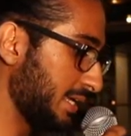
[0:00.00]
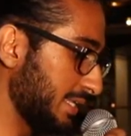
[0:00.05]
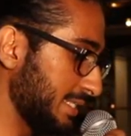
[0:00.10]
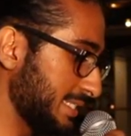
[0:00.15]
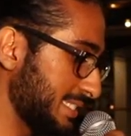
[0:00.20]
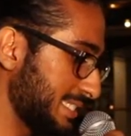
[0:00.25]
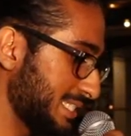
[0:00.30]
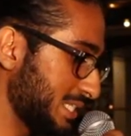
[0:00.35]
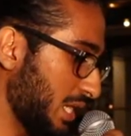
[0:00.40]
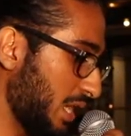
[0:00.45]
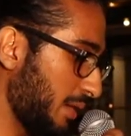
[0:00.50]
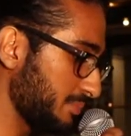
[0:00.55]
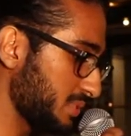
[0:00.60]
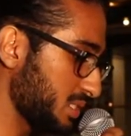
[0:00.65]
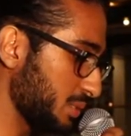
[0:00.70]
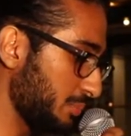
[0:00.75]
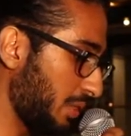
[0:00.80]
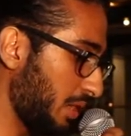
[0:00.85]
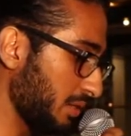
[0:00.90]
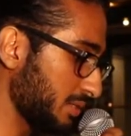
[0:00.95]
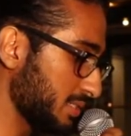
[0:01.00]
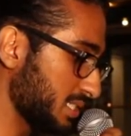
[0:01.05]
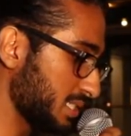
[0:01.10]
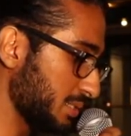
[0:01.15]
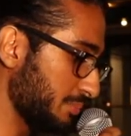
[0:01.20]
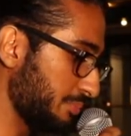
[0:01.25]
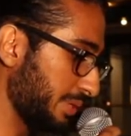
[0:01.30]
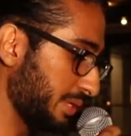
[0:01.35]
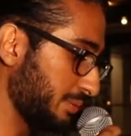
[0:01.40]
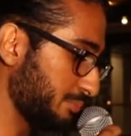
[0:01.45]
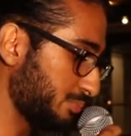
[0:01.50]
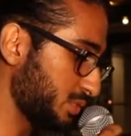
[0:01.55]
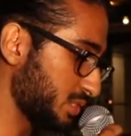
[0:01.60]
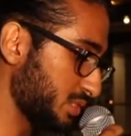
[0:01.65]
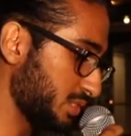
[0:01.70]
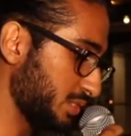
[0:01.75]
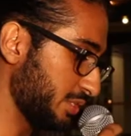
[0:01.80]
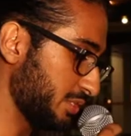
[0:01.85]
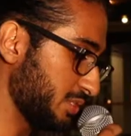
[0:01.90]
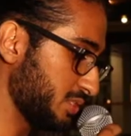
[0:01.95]
and stomped amongst the
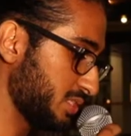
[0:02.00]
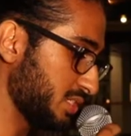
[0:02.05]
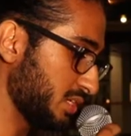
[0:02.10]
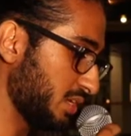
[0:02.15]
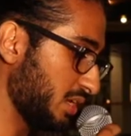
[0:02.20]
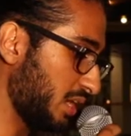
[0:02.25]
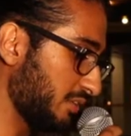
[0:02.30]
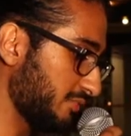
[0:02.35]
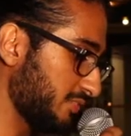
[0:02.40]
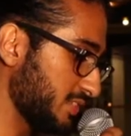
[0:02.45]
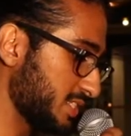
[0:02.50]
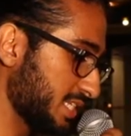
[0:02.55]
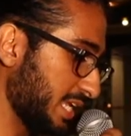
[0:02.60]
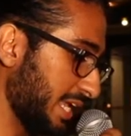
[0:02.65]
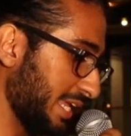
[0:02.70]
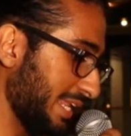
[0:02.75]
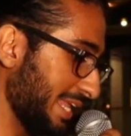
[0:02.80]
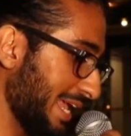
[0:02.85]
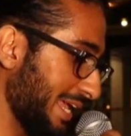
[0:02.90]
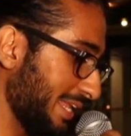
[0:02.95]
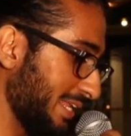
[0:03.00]
prisoners to confiscate